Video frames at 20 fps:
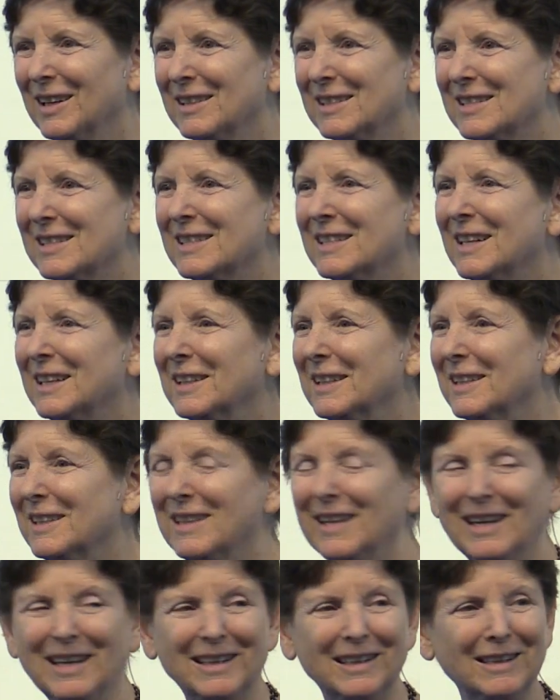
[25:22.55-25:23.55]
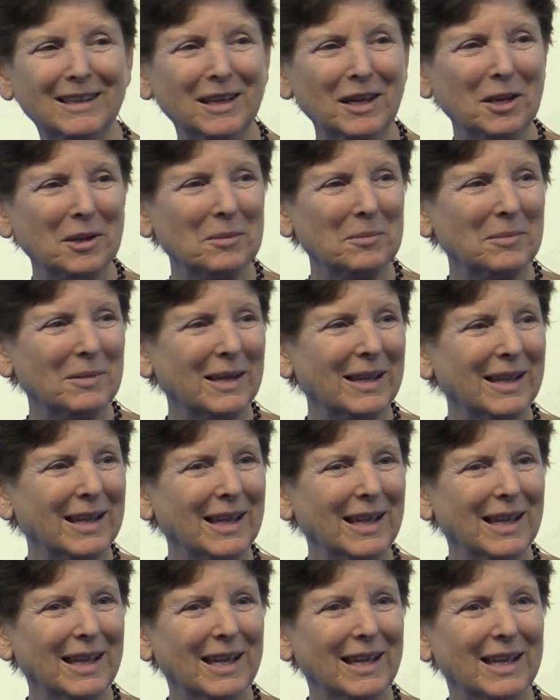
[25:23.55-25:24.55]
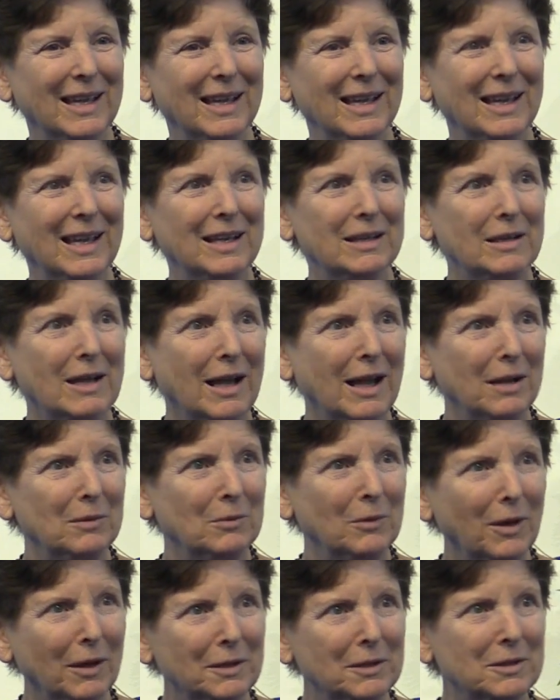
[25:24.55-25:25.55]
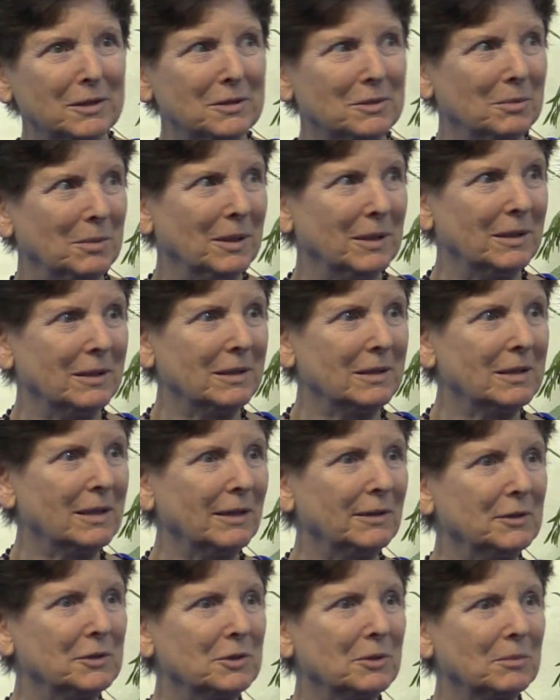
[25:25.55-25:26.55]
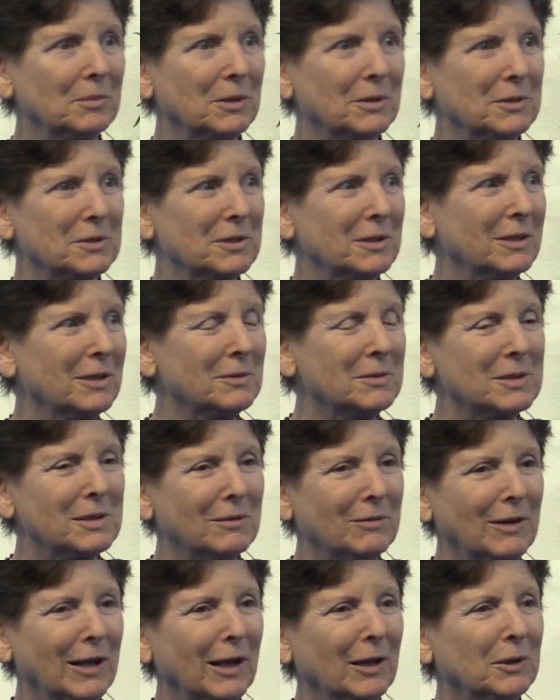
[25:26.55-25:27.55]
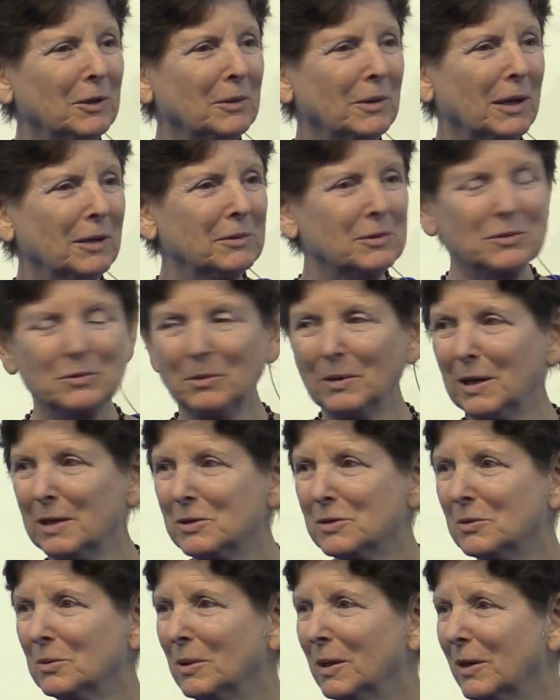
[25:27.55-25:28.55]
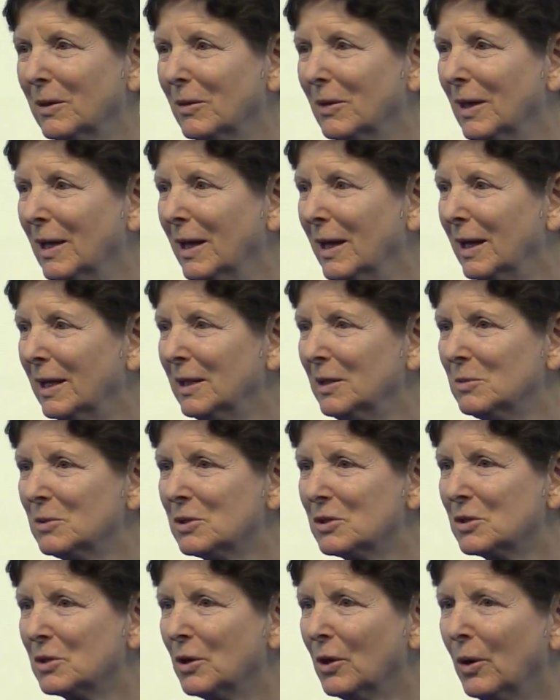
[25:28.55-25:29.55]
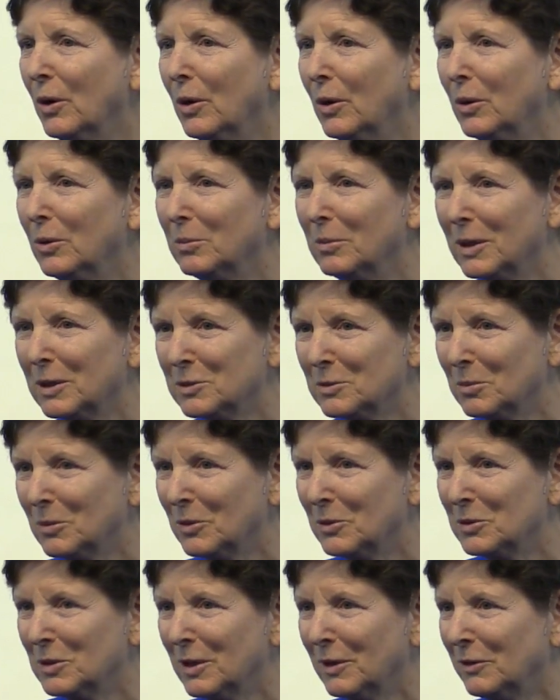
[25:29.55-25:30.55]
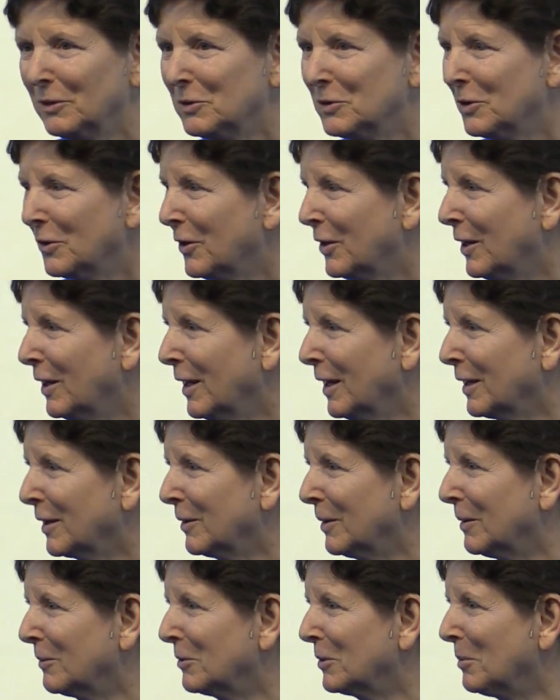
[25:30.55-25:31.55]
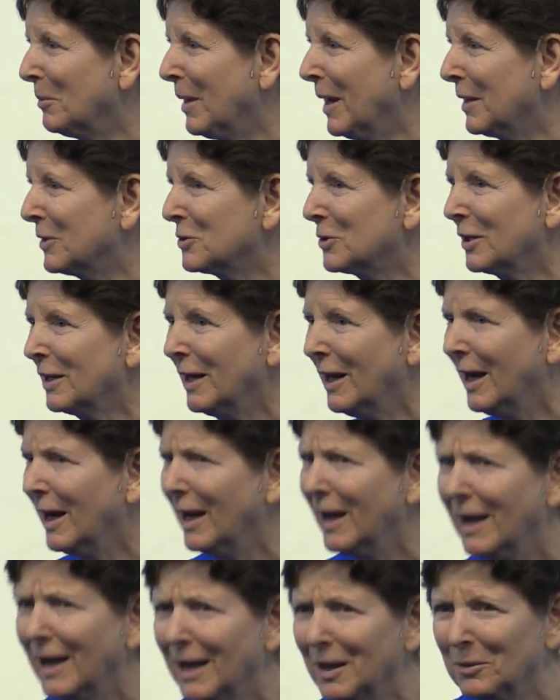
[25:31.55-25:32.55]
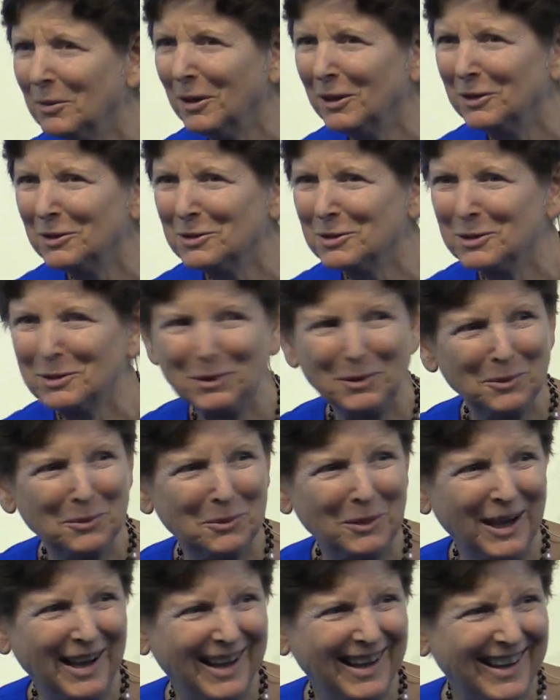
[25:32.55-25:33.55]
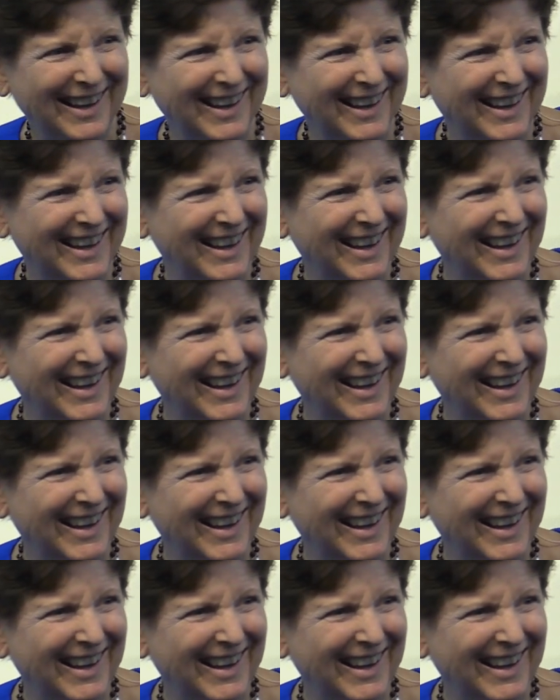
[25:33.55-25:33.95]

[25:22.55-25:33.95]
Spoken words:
studied that in him. And I wanted to be an intelligent person. It was a value I was raised with. And he was so much more intelligent than I could ever imagine. I wanted to know why.